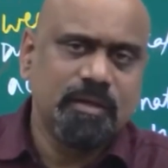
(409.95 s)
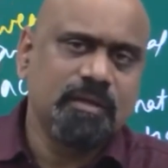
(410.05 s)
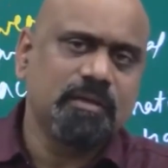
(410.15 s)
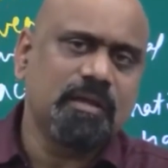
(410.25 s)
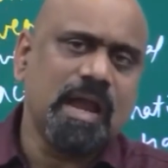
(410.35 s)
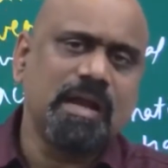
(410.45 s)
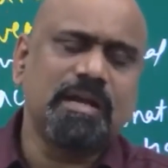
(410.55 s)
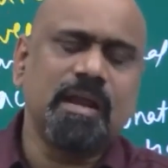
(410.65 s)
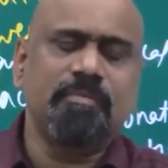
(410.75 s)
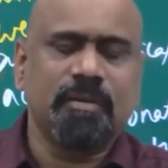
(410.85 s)
In the right
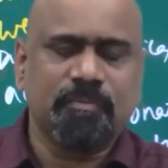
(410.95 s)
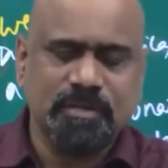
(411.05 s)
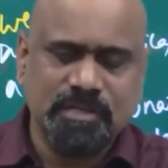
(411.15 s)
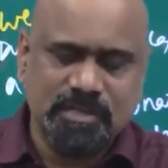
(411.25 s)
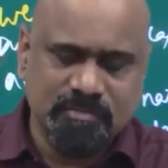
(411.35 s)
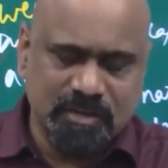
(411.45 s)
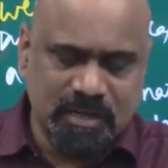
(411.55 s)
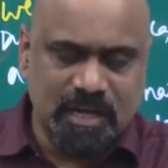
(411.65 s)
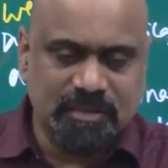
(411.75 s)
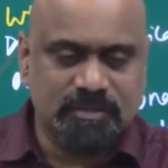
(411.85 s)
time temperature is very
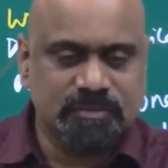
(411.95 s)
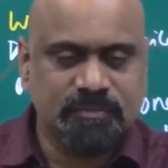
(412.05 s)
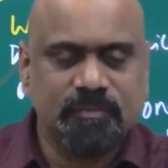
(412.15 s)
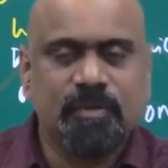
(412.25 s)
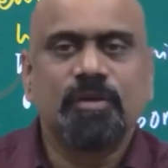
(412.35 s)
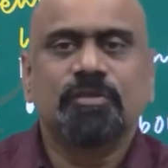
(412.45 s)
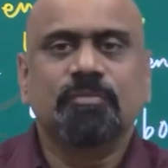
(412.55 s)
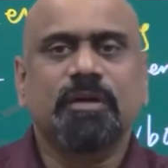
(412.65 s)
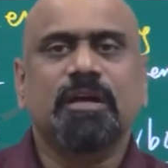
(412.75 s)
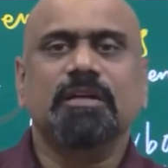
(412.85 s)
less. So,
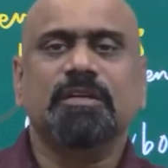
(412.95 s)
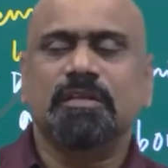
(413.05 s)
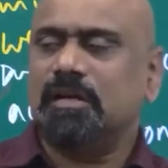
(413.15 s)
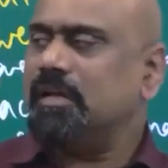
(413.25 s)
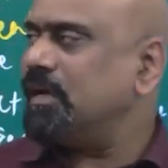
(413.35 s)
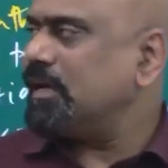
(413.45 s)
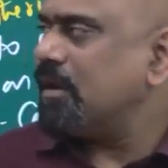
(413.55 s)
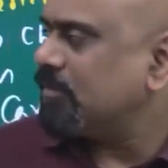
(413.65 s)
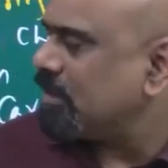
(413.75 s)
because in the daytime